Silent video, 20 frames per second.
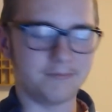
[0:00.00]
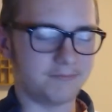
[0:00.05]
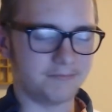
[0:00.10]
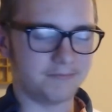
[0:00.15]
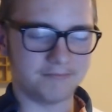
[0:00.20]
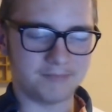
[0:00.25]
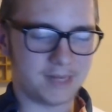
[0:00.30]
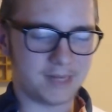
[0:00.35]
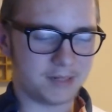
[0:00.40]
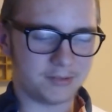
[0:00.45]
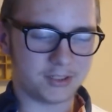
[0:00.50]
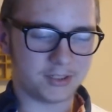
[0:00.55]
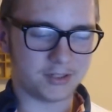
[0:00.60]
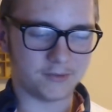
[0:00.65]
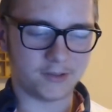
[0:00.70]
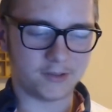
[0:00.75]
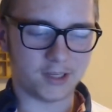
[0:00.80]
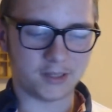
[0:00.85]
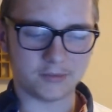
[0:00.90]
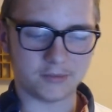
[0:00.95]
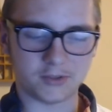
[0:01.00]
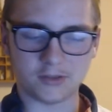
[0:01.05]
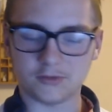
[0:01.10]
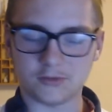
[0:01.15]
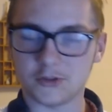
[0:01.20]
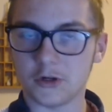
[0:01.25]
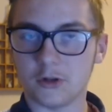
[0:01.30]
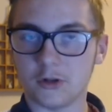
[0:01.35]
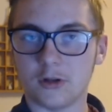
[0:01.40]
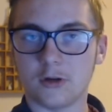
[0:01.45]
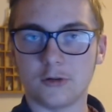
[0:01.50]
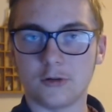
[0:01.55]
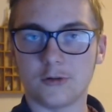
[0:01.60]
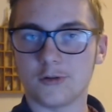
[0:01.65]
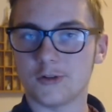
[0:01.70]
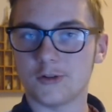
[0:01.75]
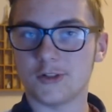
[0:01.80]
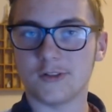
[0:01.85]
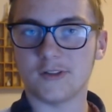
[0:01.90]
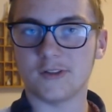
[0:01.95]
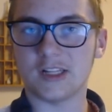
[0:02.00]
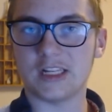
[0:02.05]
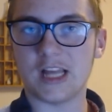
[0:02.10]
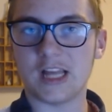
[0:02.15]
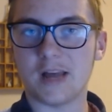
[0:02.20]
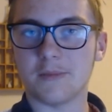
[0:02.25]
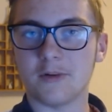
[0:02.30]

maybe some of the episodes are longer, stuff like that.